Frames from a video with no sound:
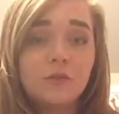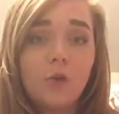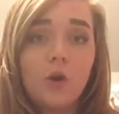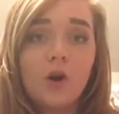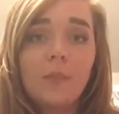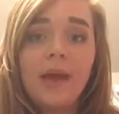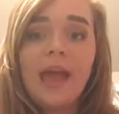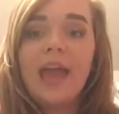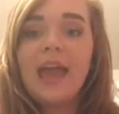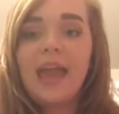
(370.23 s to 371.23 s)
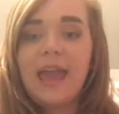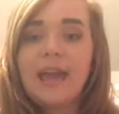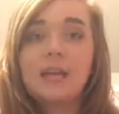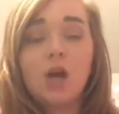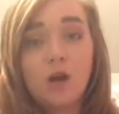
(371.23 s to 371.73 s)
form
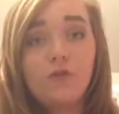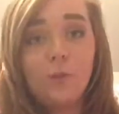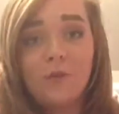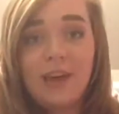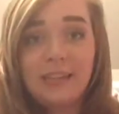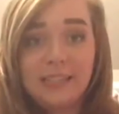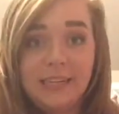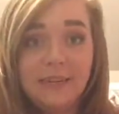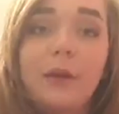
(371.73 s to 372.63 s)
and our form of ID.